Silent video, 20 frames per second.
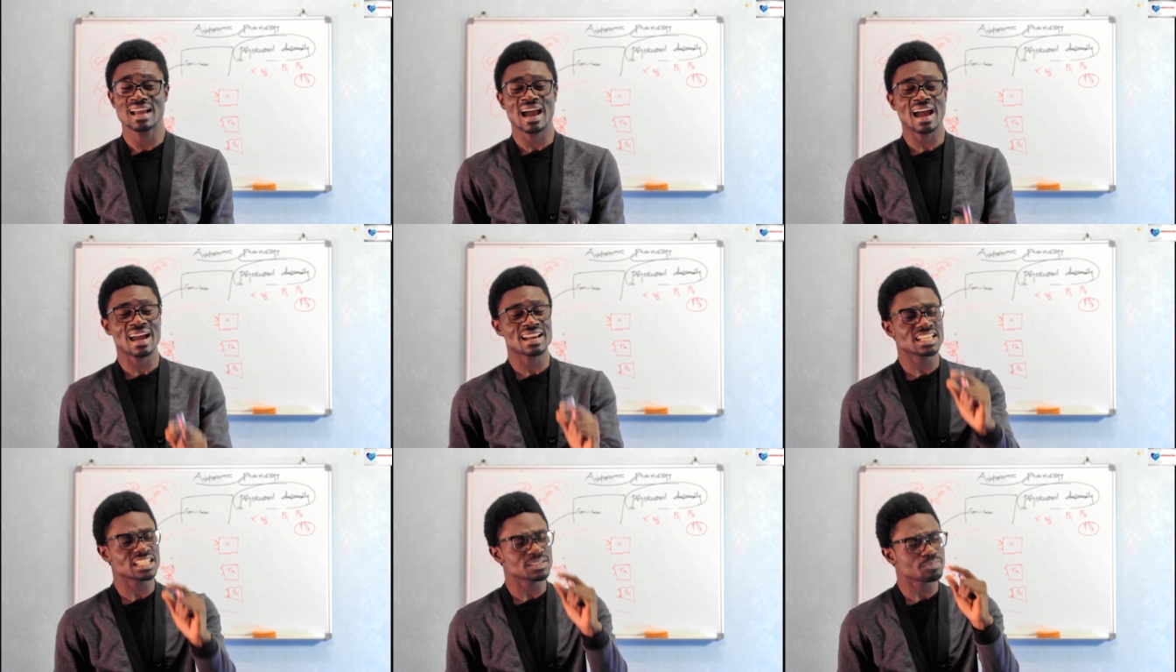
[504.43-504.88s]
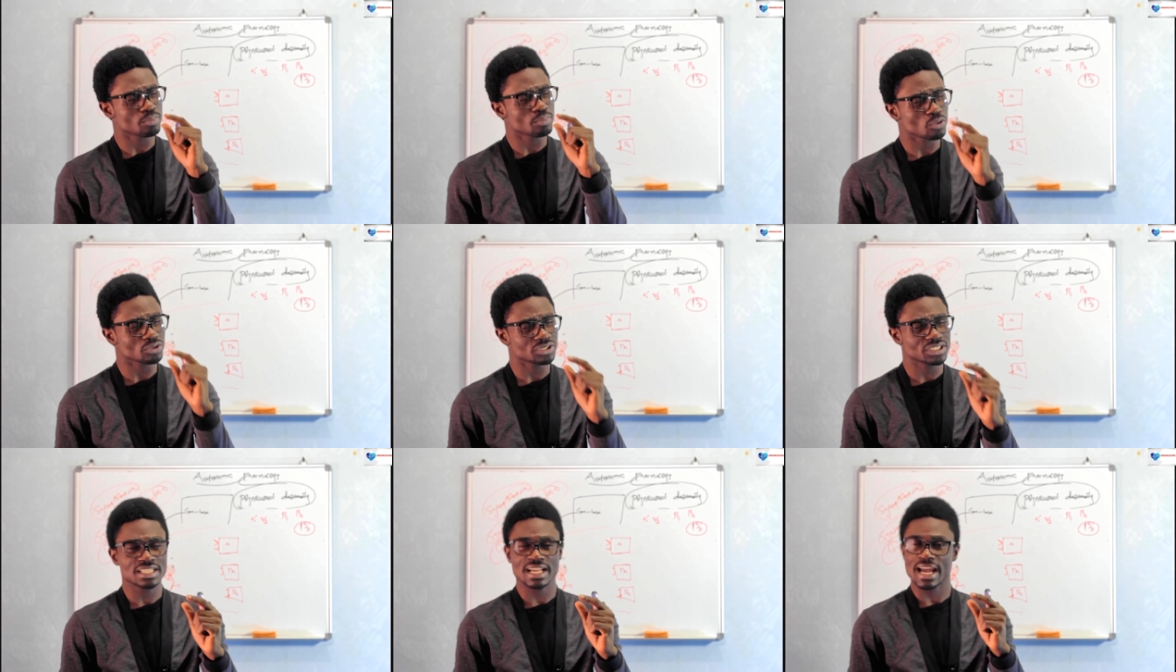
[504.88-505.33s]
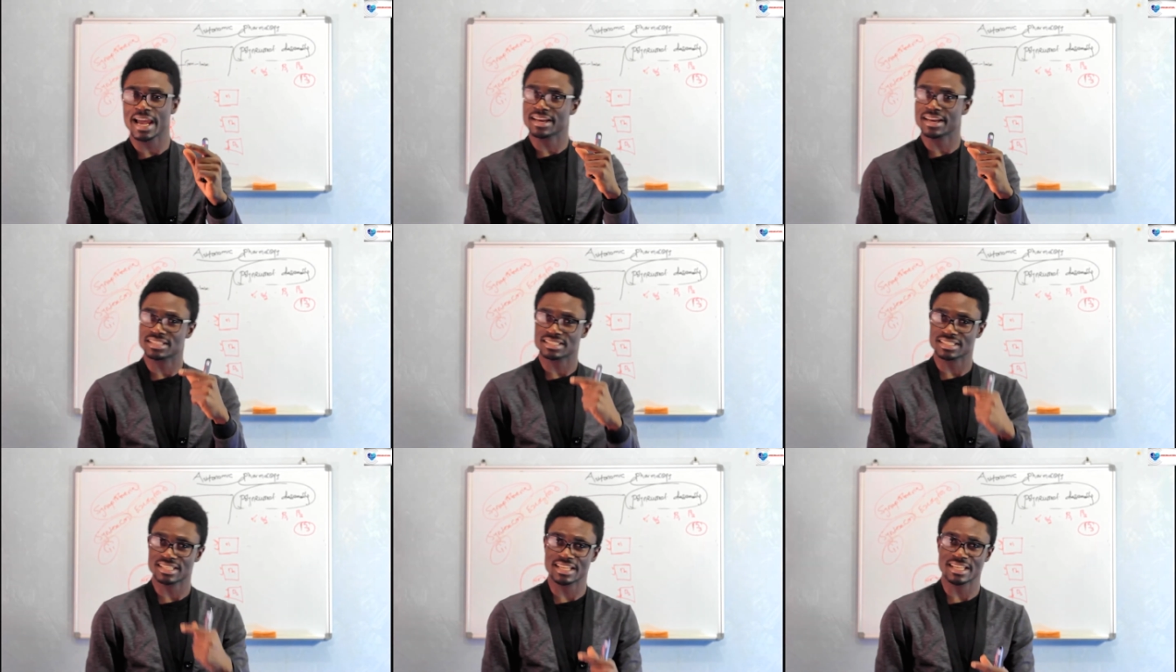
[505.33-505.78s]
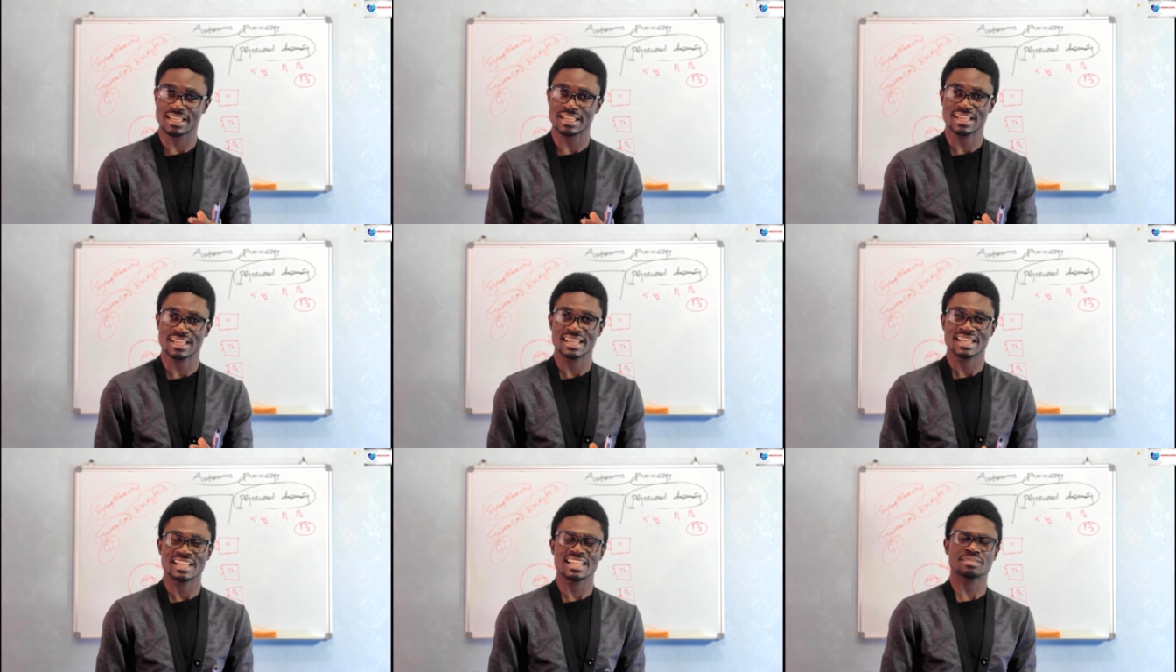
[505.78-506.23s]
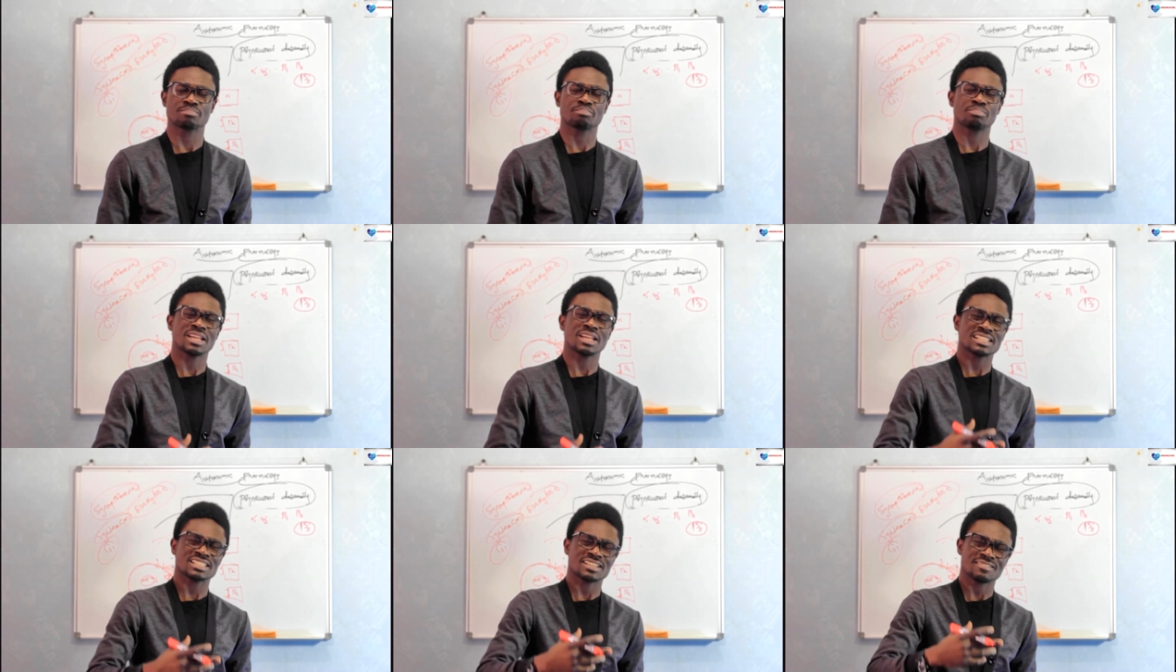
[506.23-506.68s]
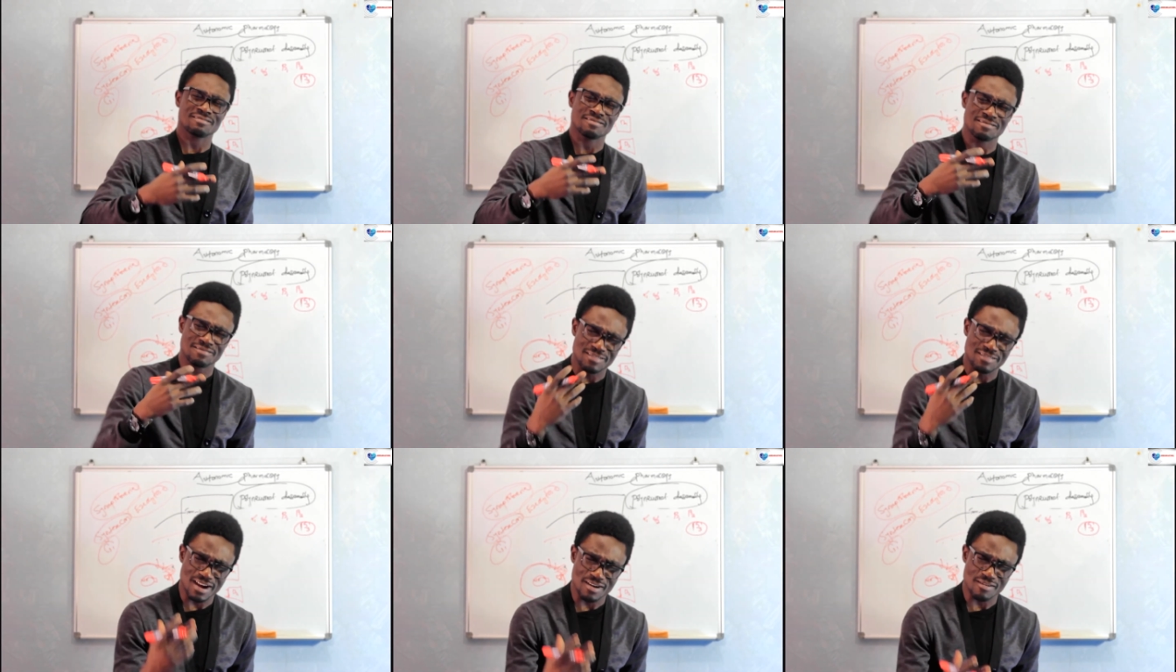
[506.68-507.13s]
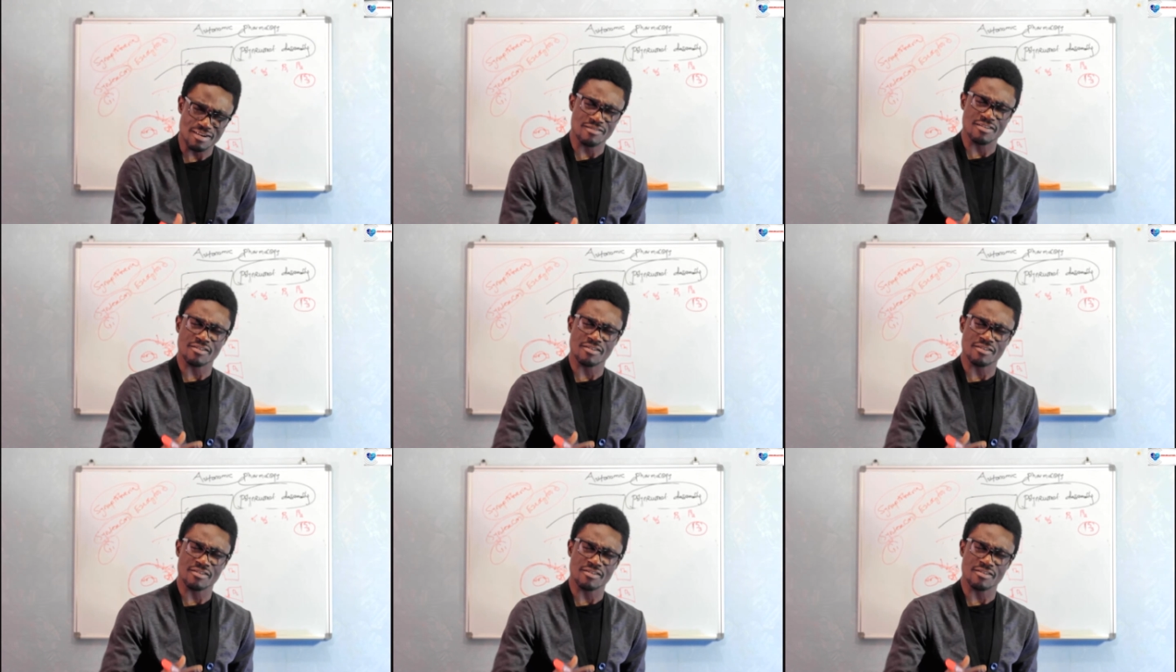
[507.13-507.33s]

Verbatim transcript: And this protein kinase A, it plays a very,